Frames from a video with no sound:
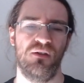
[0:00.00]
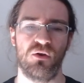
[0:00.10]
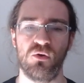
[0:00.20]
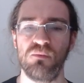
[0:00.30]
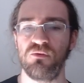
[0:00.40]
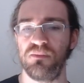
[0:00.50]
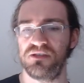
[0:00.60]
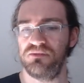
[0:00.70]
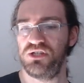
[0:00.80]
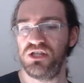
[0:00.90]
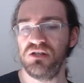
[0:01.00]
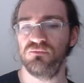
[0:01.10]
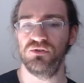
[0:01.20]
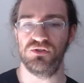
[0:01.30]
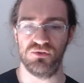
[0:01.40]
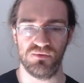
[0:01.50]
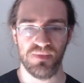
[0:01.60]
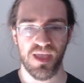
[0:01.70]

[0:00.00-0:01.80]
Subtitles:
a compromised machine would do.